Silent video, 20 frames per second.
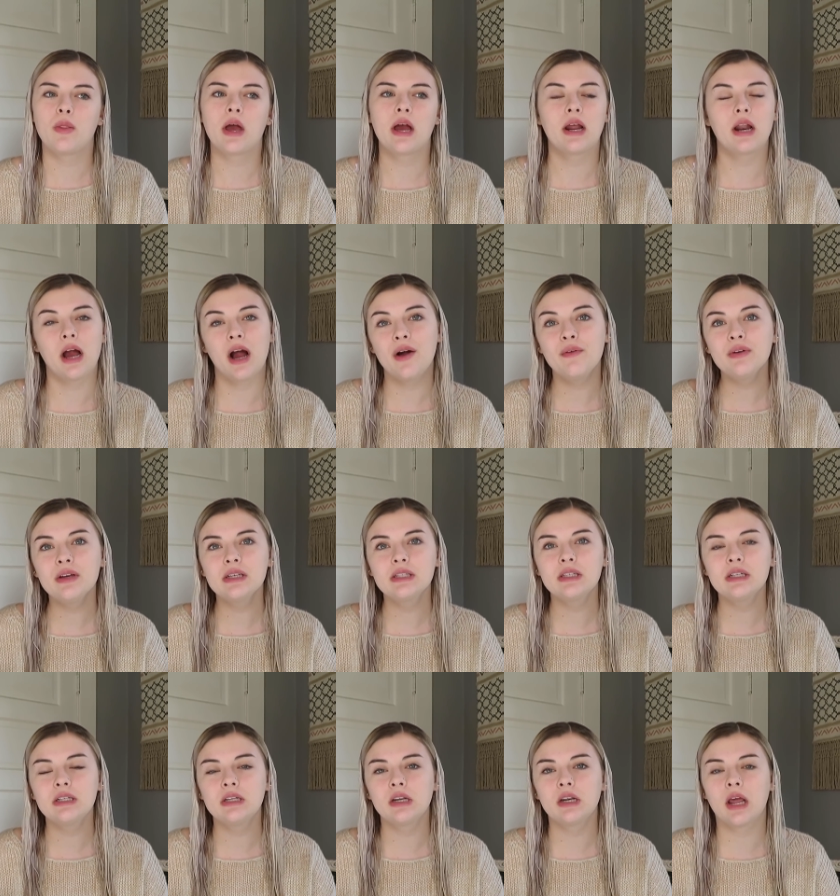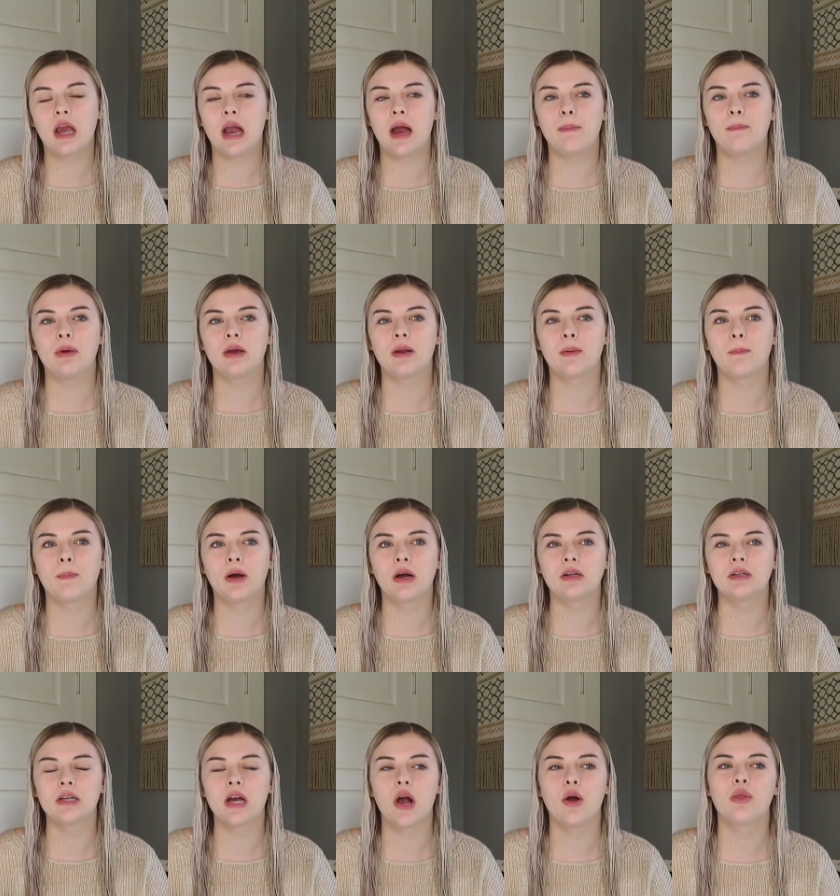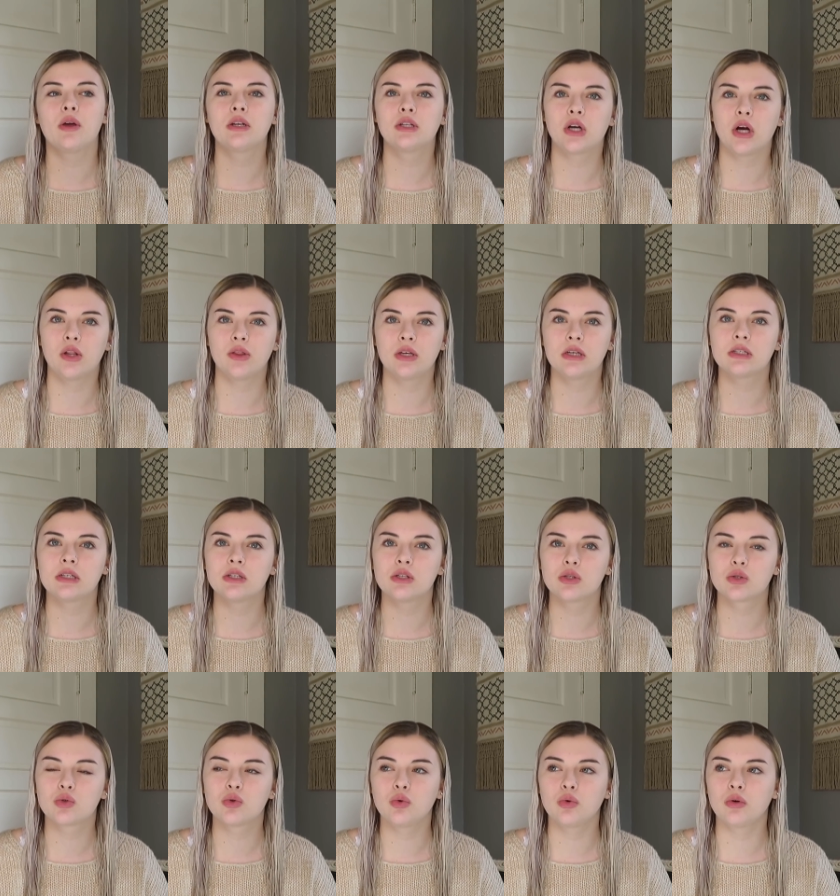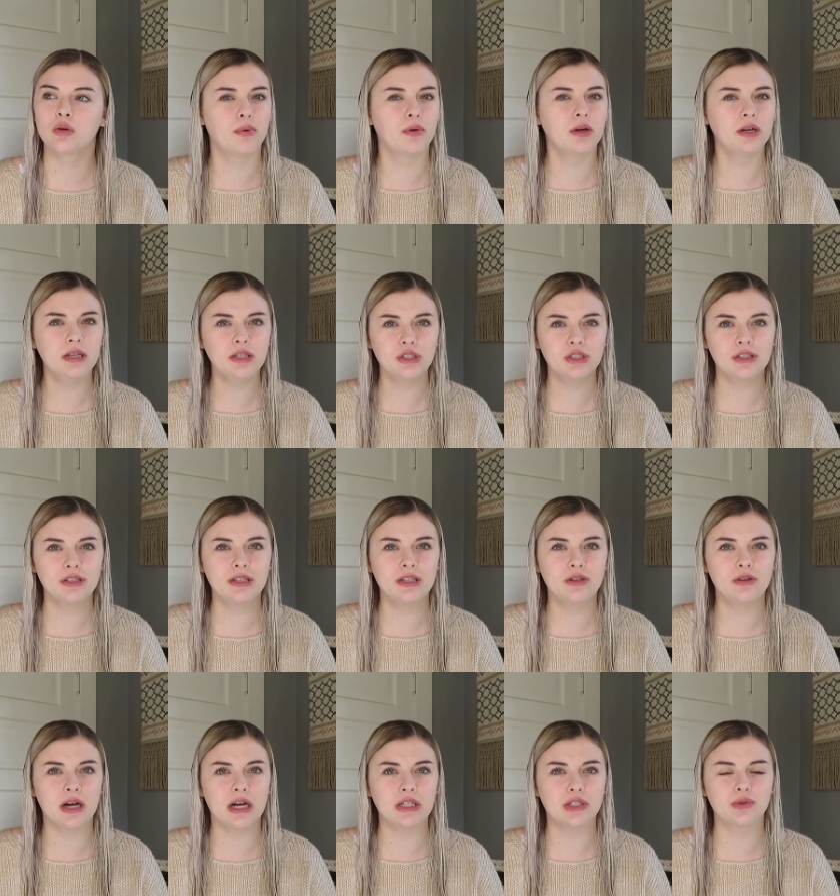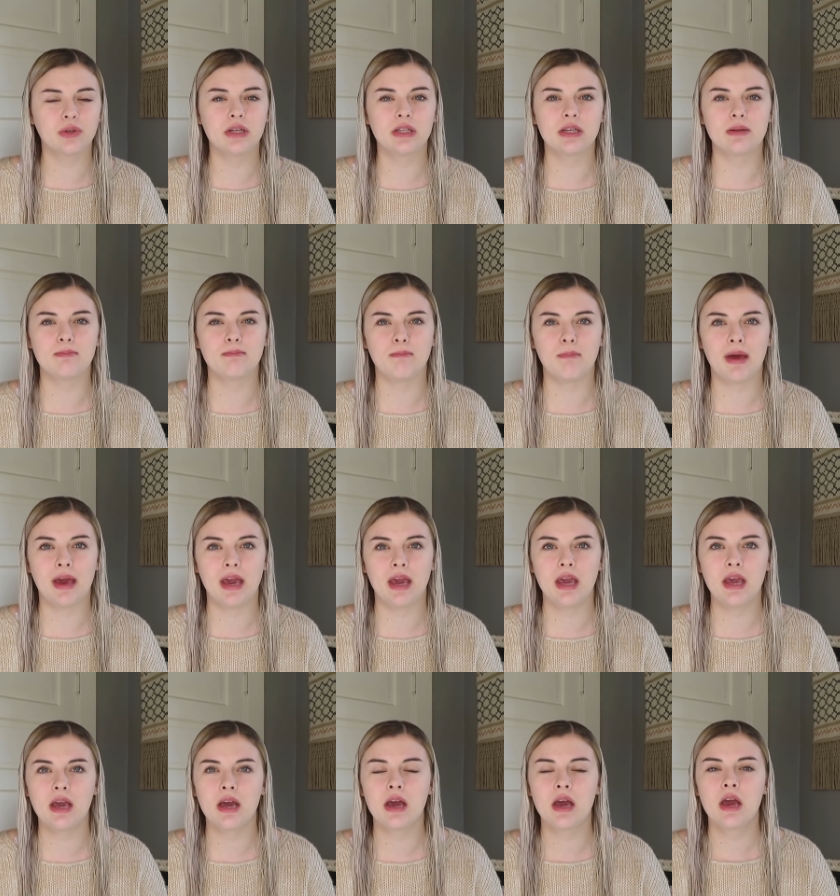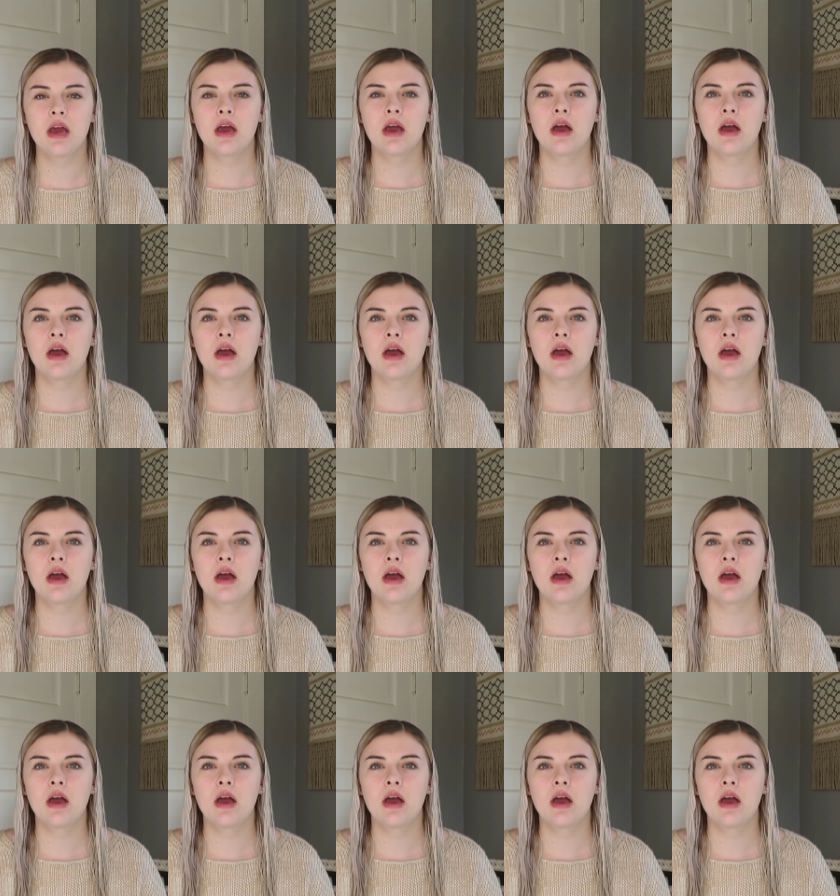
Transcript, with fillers: That obviously didn't happen, but now that Dalton is in school, pretty sure he graduates in May,